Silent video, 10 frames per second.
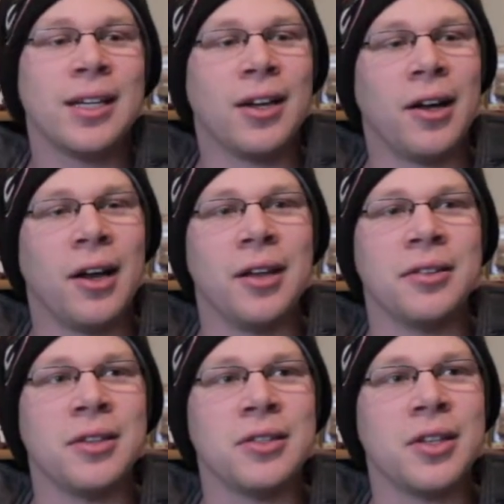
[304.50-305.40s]

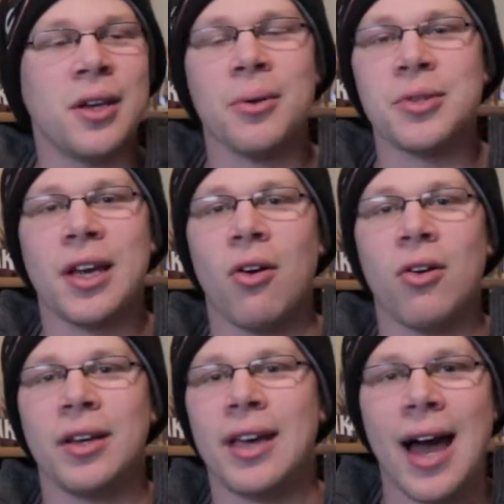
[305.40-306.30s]
I was like,
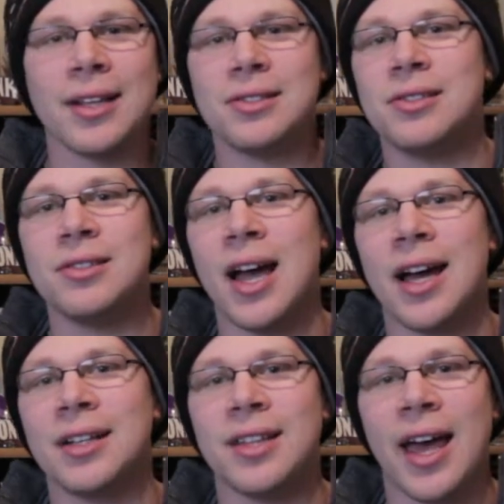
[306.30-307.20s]
oh, God's
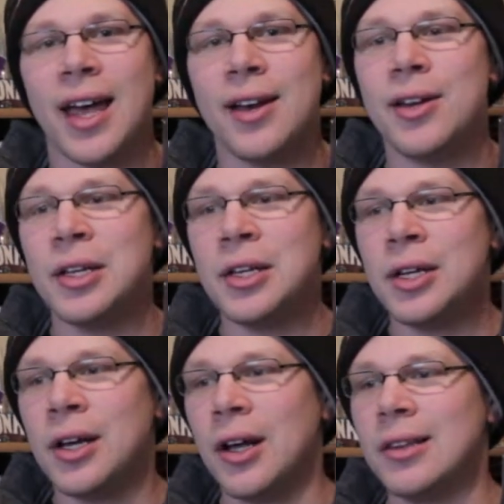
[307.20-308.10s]
Not Dead,
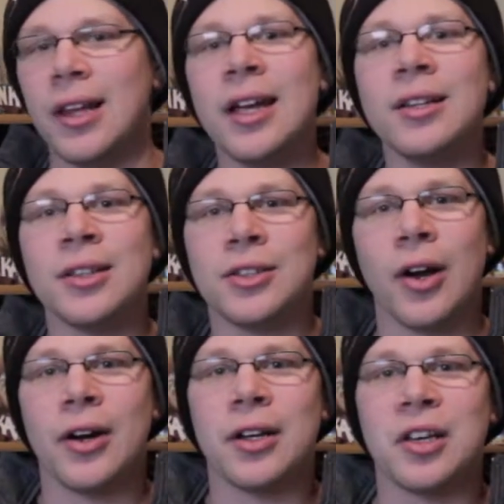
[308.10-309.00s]
A Light in the
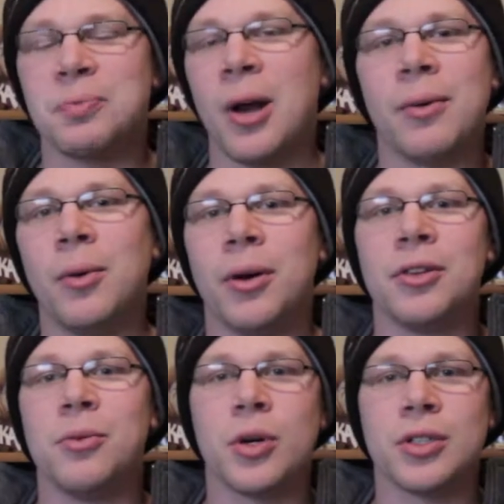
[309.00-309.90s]
Dark is probably one of
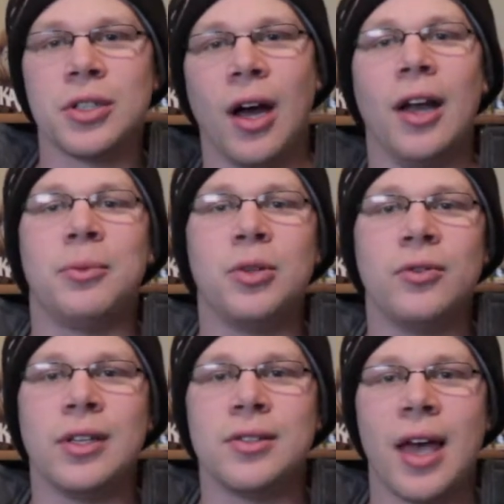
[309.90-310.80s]
the worst cut
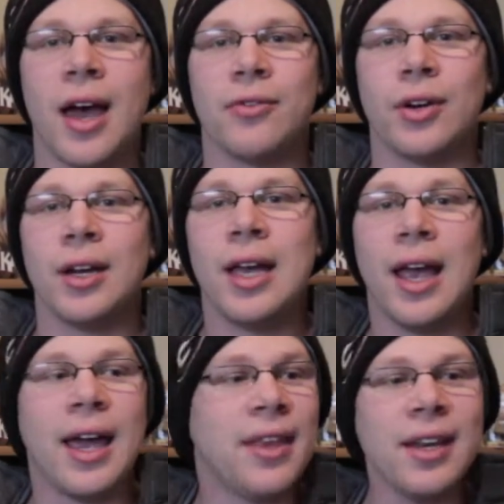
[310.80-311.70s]
movies ever.
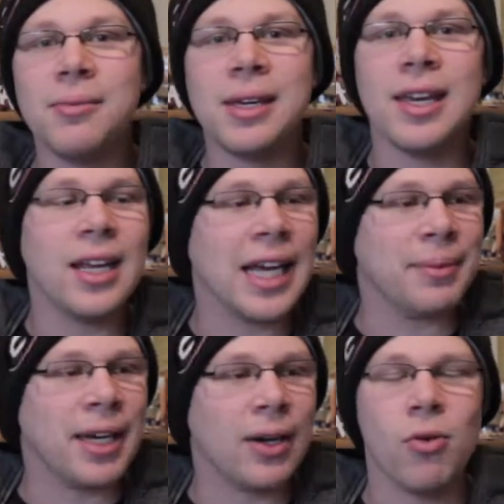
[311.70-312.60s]
And then in the beginning, I'm
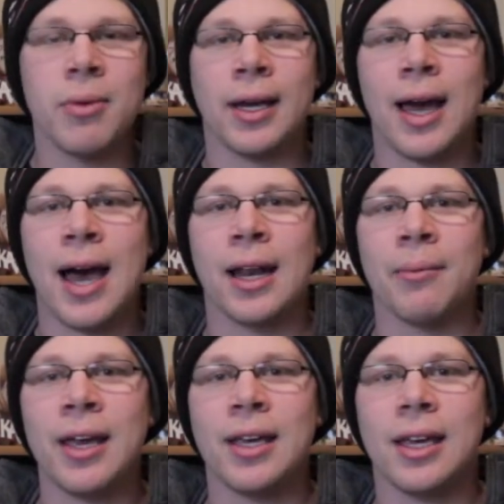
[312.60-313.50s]
like, oh my God, am
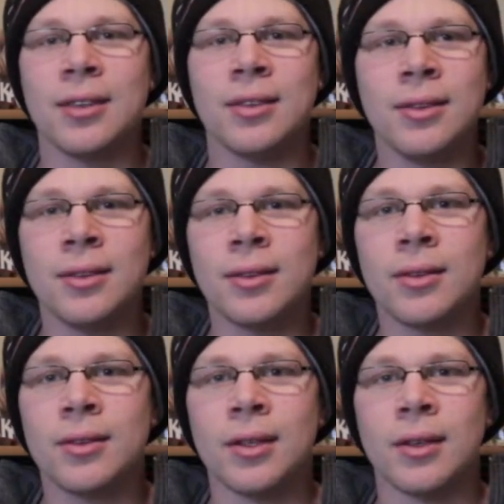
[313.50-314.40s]
I in
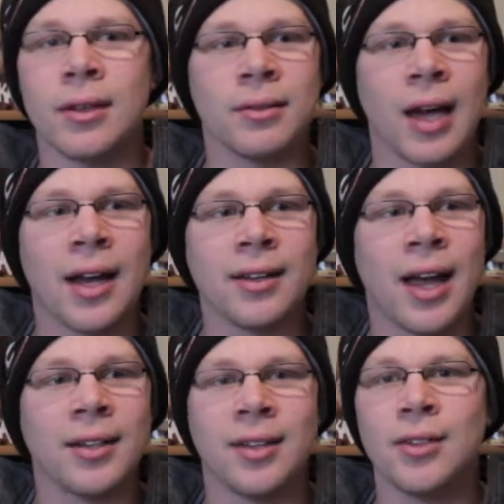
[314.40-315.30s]
the God
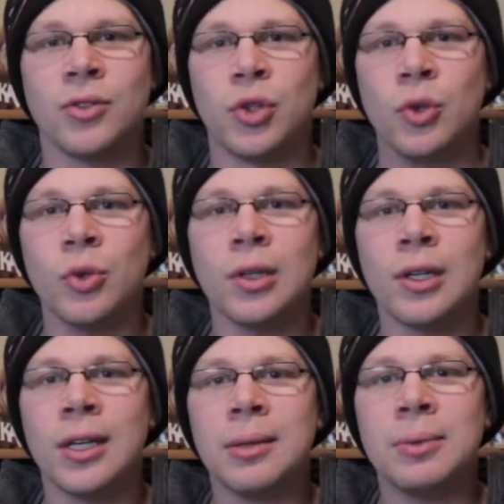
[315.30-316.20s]
Not Dead 2
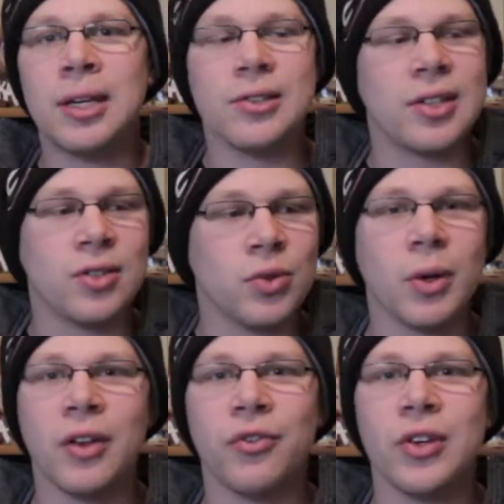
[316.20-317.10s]
because this is
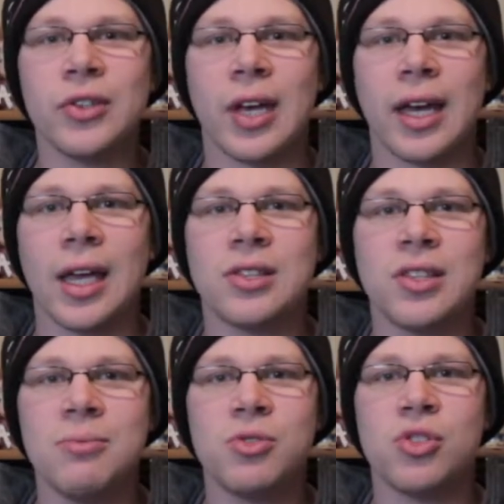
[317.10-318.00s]
what it feels like. It
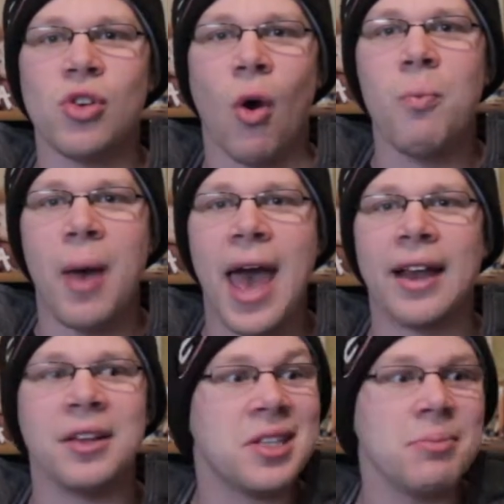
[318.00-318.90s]
seems so
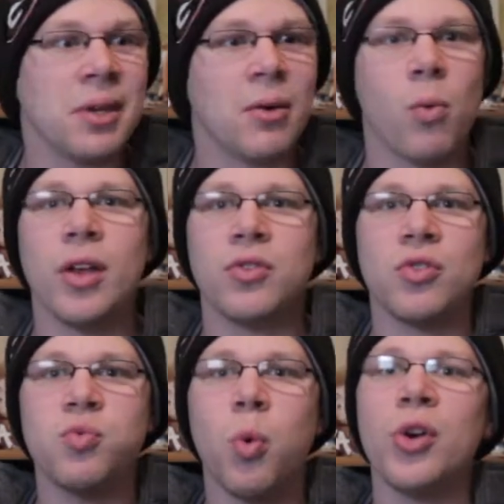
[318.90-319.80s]
bad. It seemed like
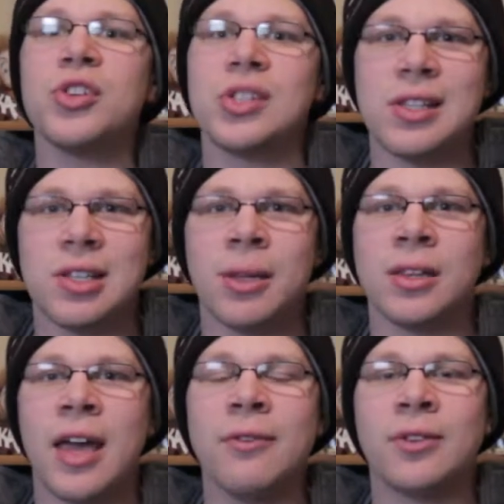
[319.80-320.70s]
it's worse than some of the
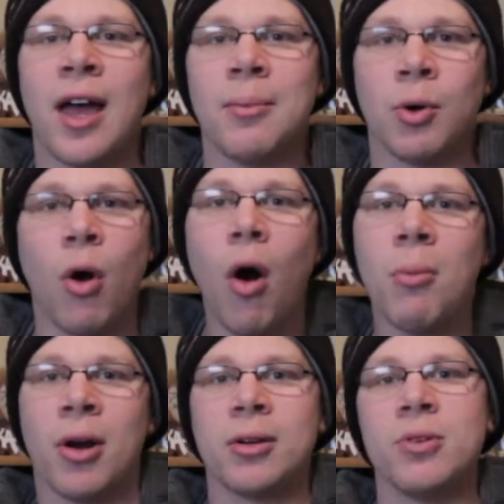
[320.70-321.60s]
Lifetime or
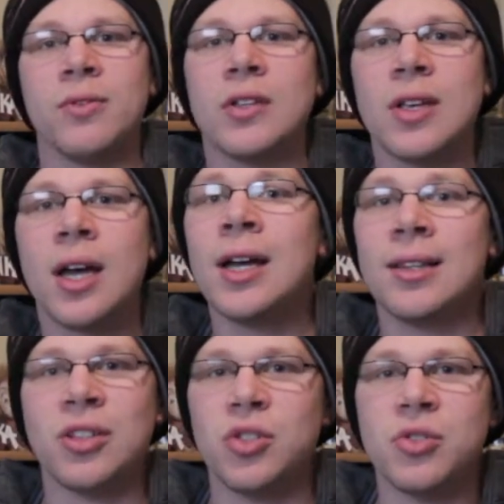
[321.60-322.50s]
Hallmark movies
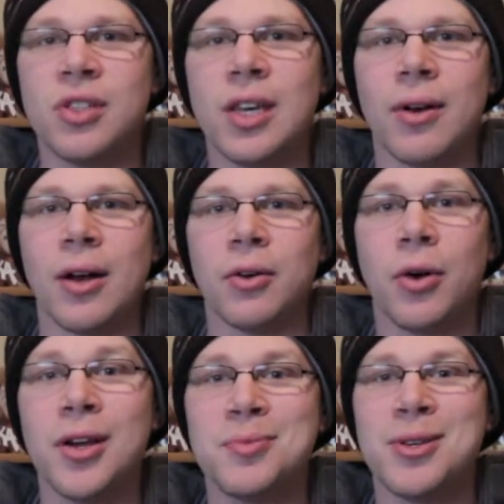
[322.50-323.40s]
that you see around
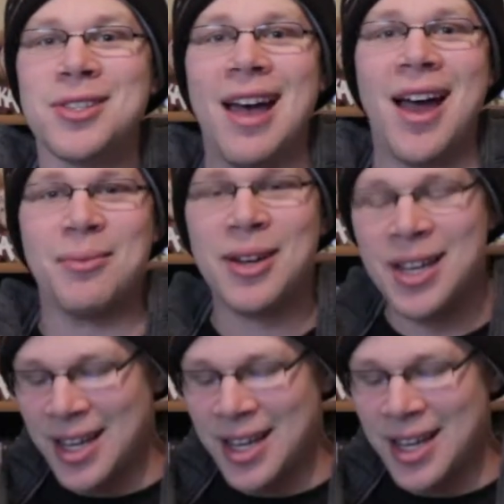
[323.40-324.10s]
Christmas time.